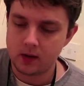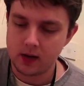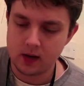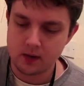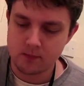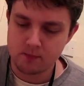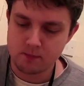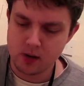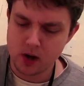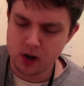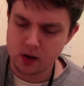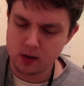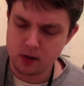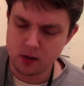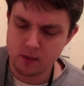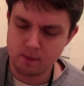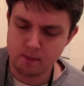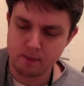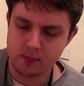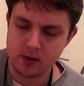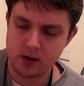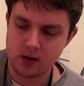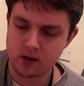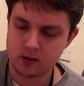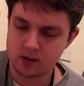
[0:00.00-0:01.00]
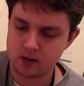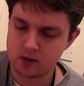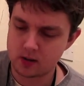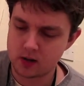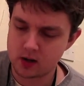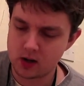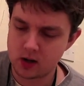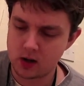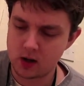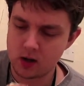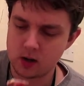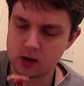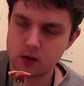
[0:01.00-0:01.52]
It made the pizza
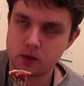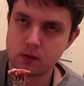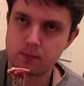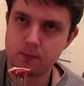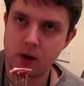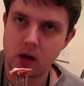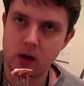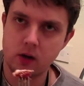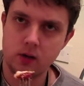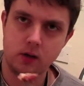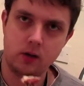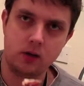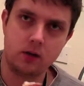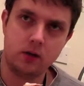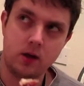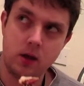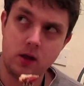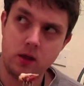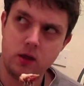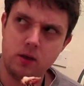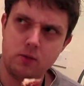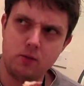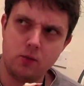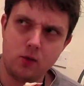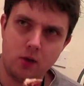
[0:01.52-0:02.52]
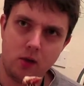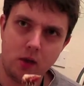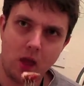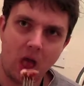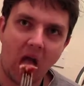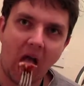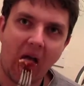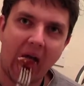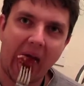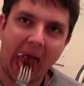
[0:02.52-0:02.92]
taste better than the morning.